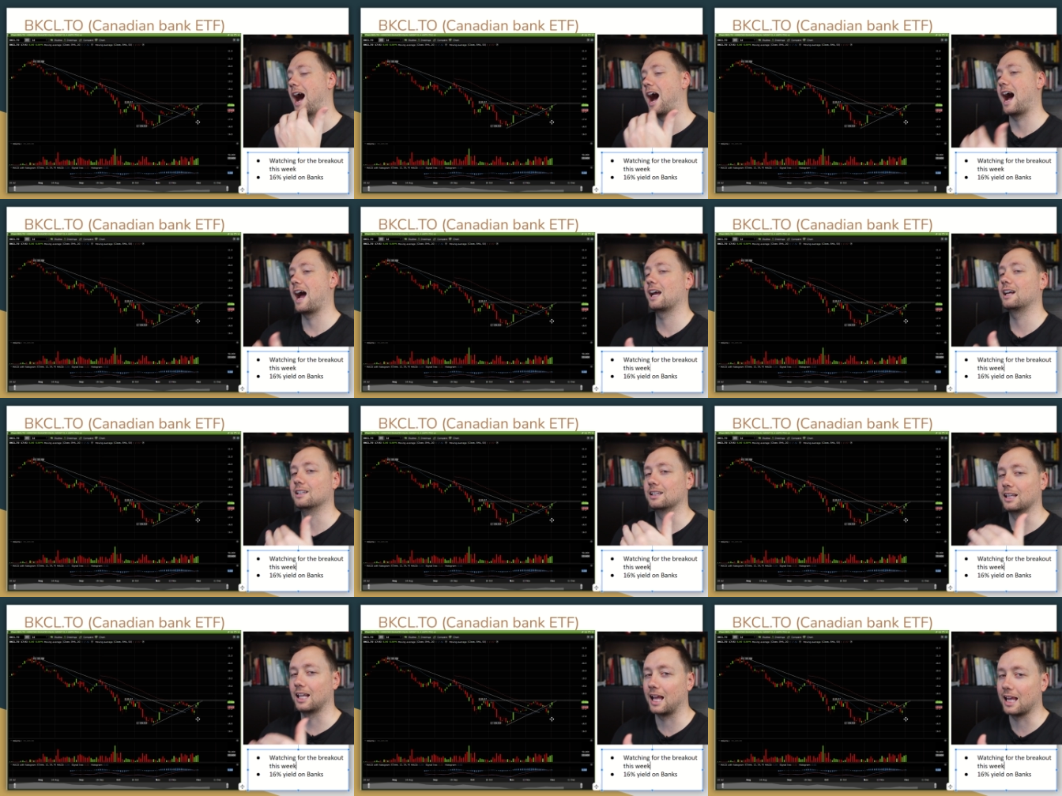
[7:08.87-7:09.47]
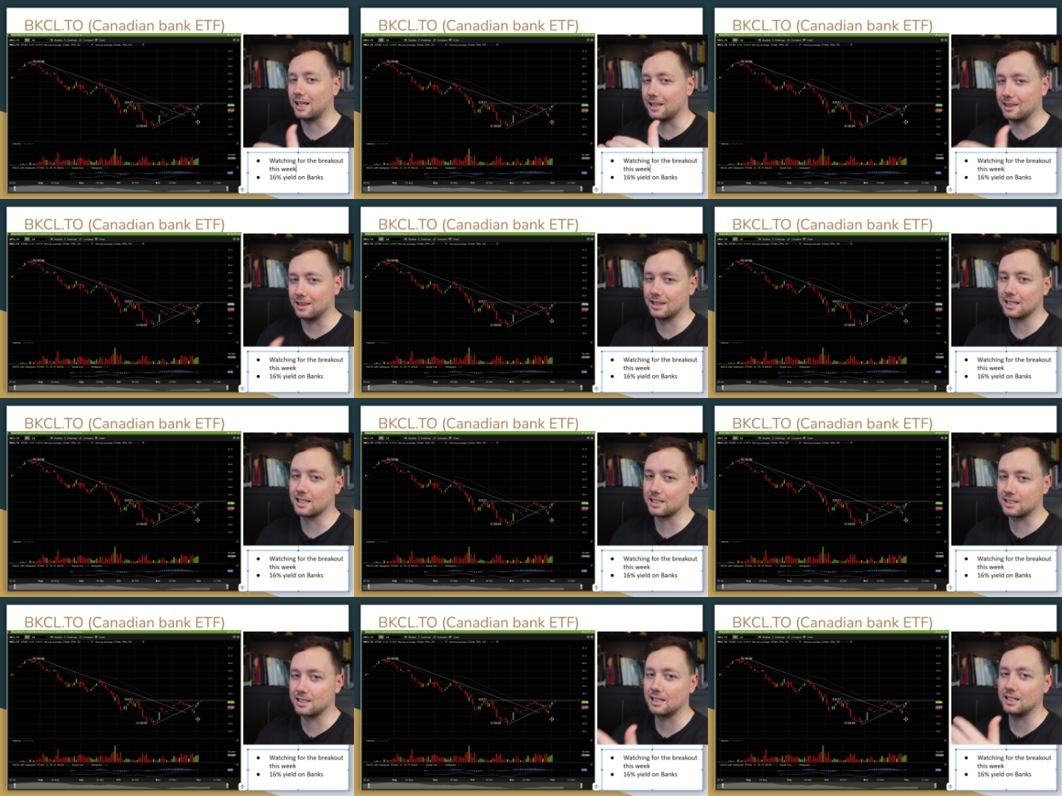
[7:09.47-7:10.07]
I like
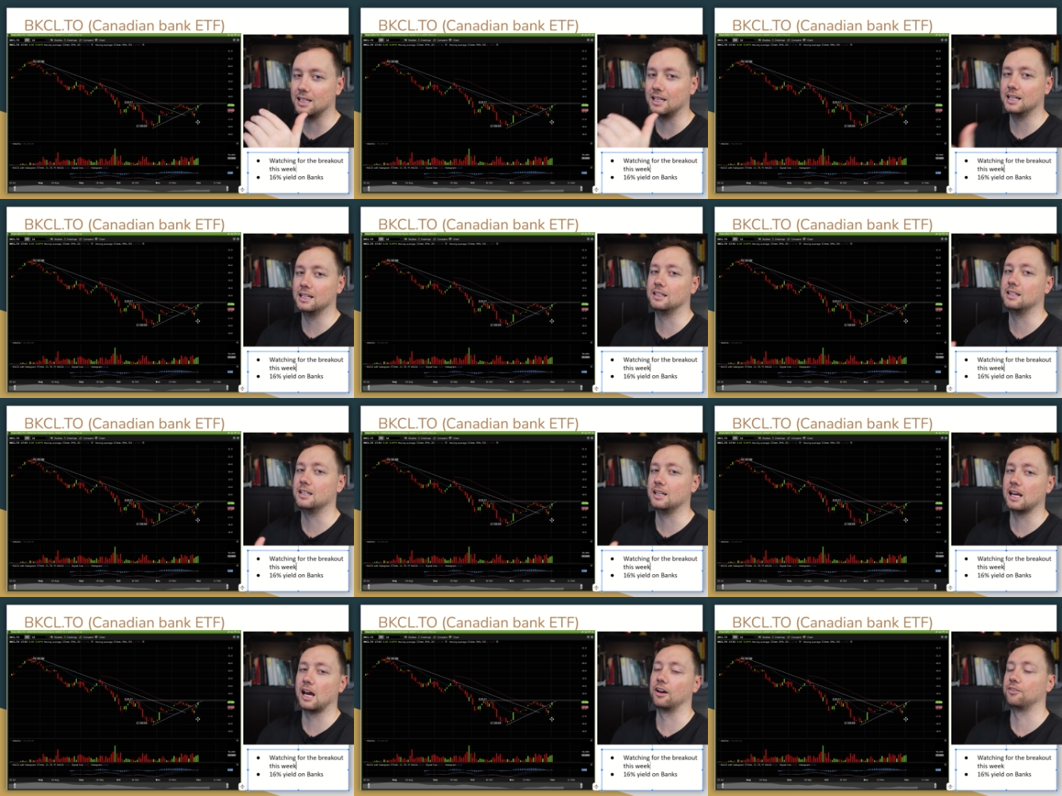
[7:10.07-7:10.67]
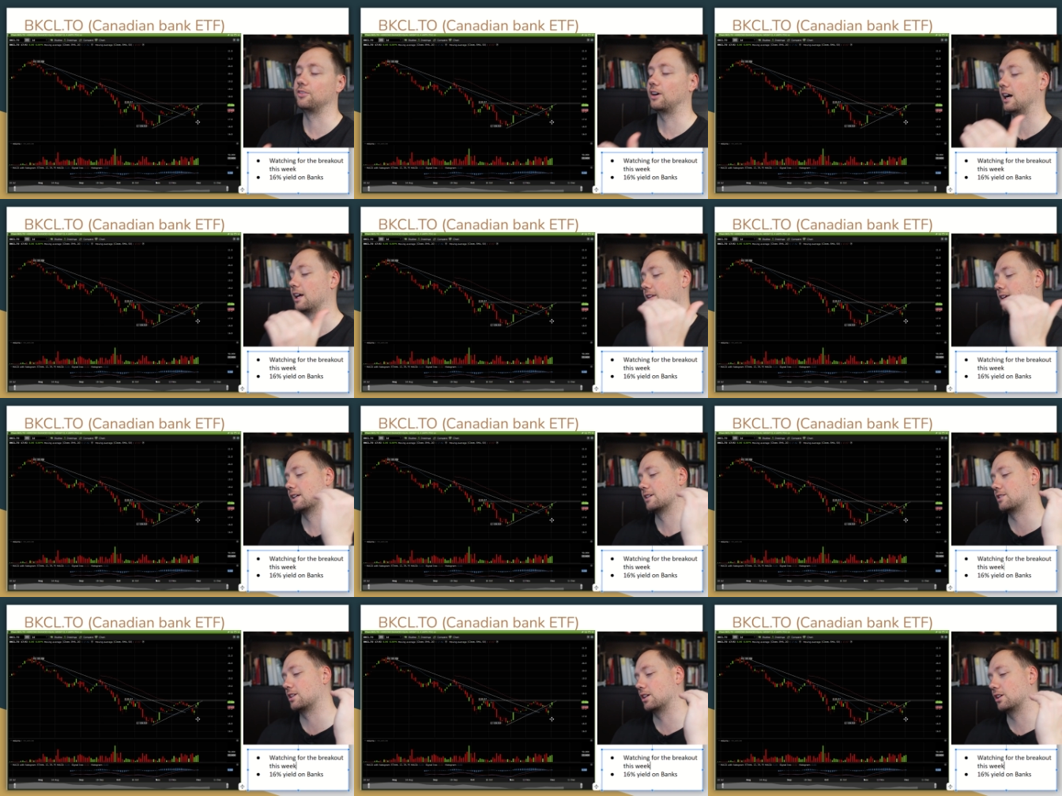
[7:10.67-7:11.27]
this ETF. I
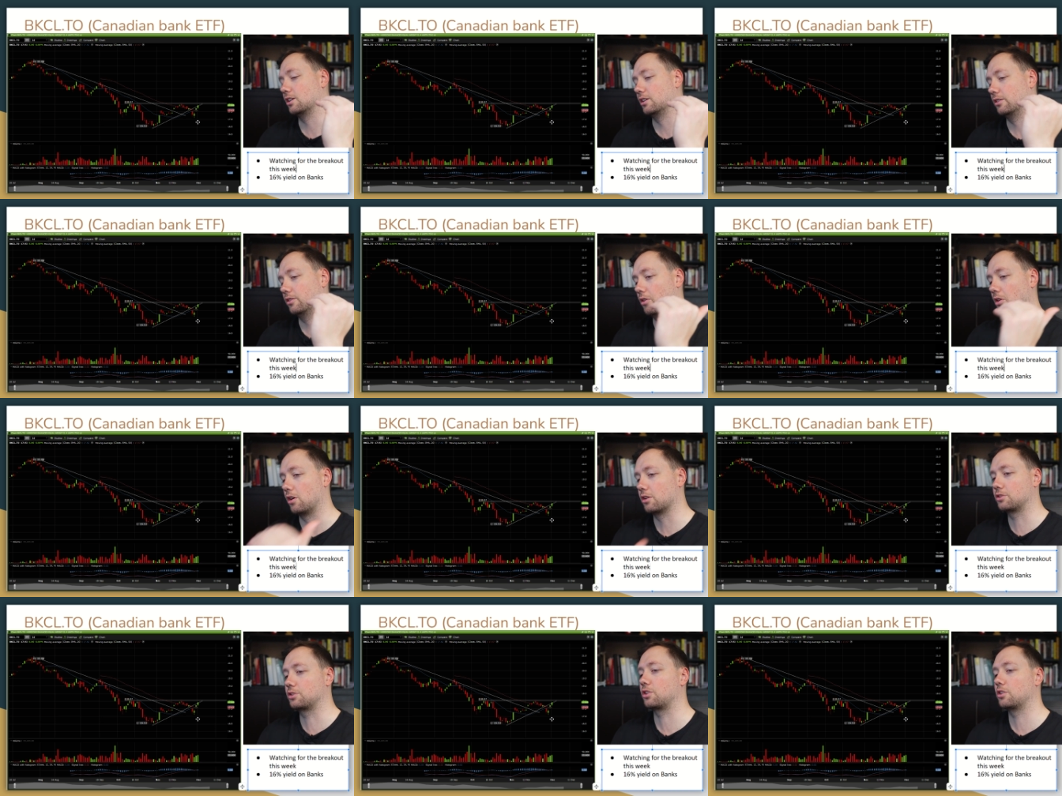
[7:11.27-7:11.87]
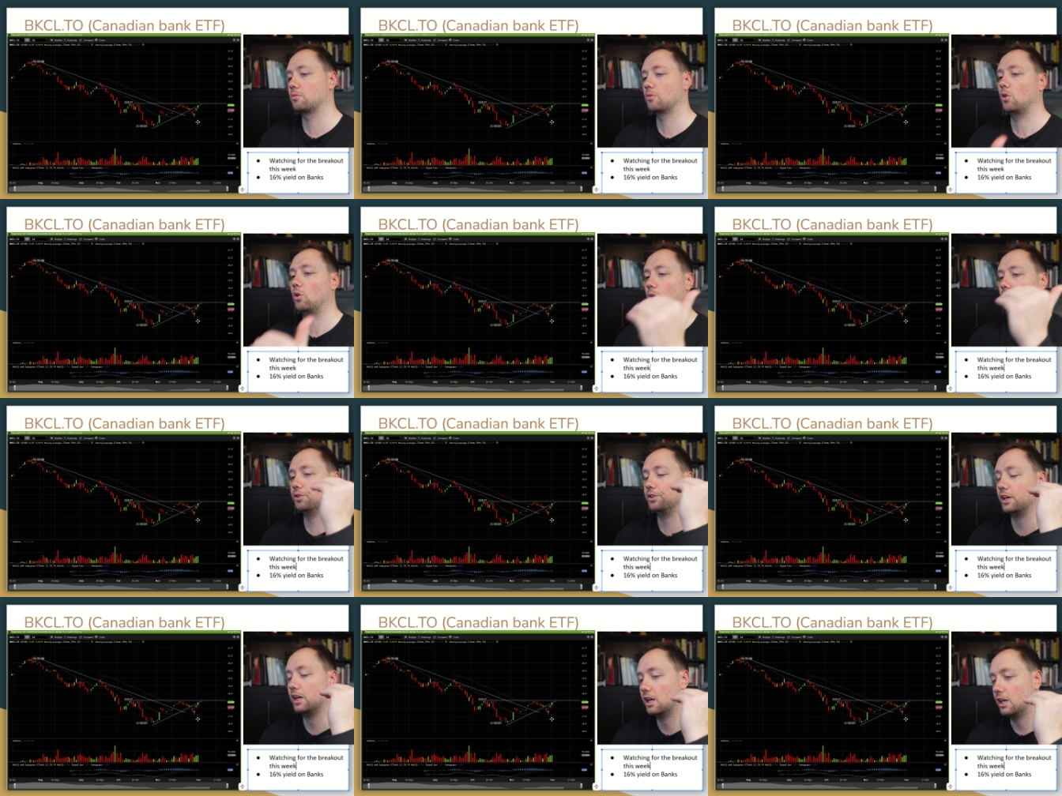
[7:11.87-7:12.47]
think it's a good long term
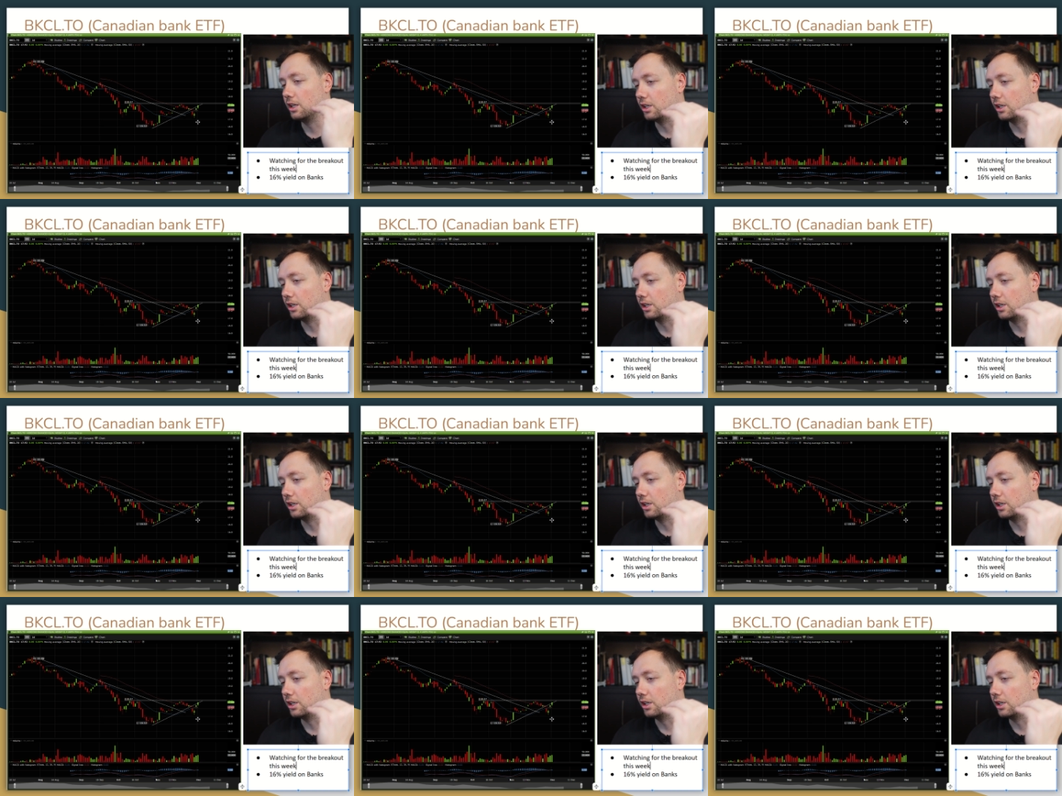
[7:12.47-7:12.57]
hold.